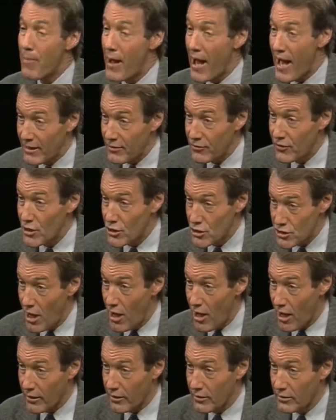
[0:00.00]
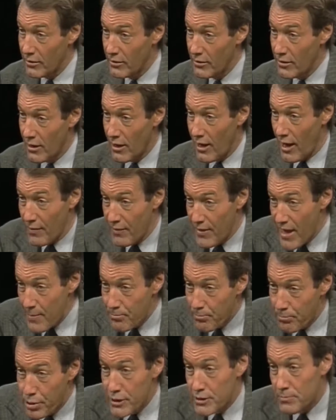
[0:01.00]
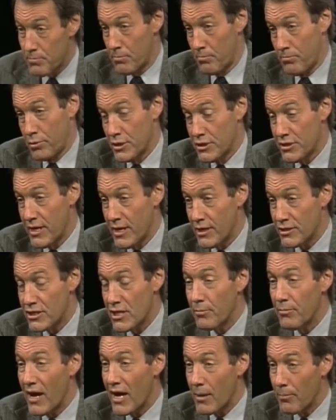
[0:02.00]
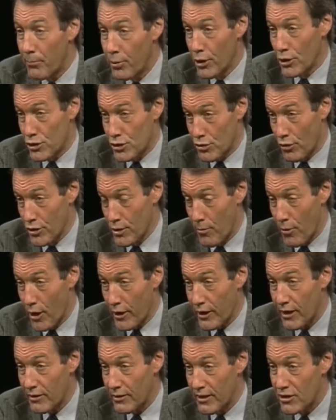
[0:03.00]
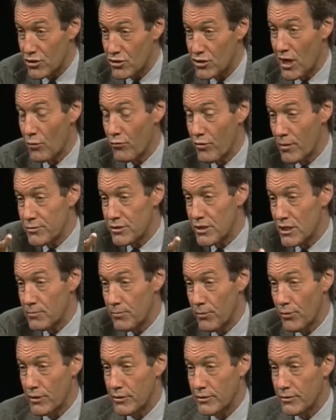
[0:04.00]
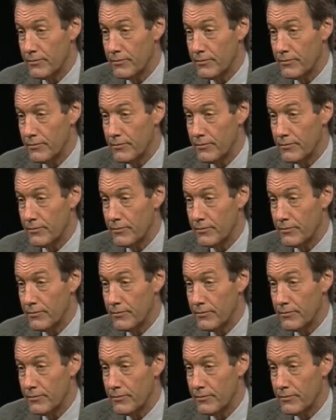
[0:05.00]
back their stock, and that presented some kind of push on the market, and their stock went up 6 points.